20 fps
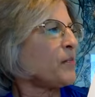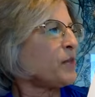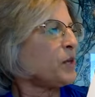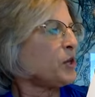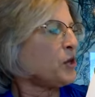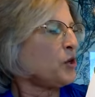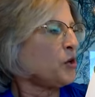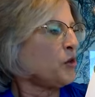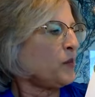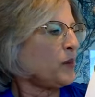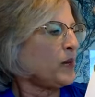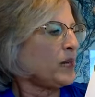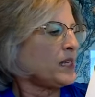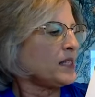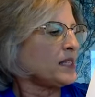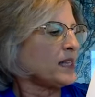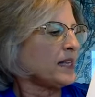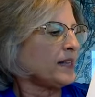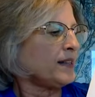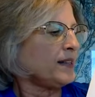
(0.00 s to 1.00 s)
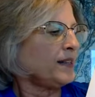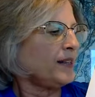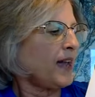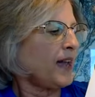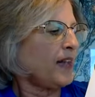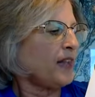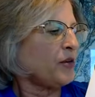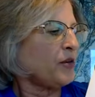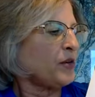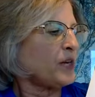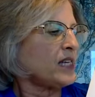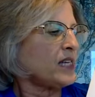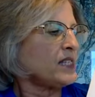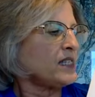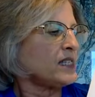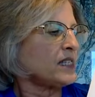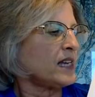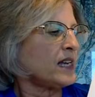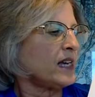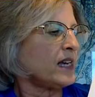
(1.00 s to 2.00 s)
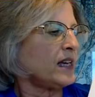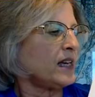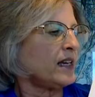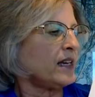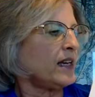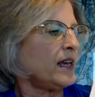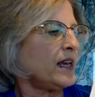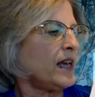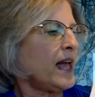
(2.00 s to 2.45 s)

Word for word: pupa's leathery skin,